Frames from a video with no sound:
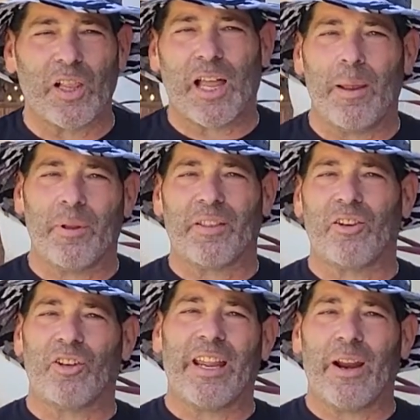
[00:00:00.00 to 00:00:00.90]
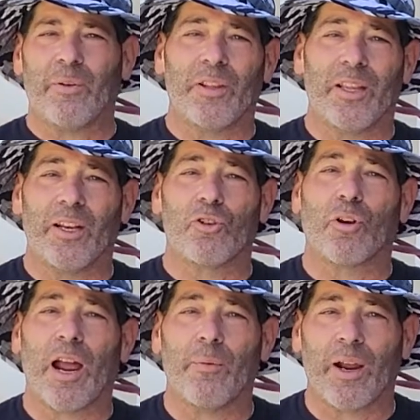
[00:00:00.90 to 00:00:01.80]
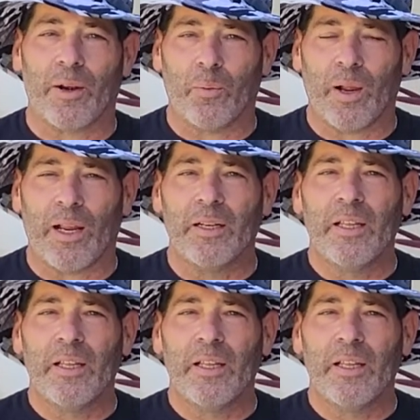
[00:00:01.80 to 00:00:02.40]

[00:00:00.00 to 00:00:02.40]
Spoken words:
climate that you can't really get it dry right away.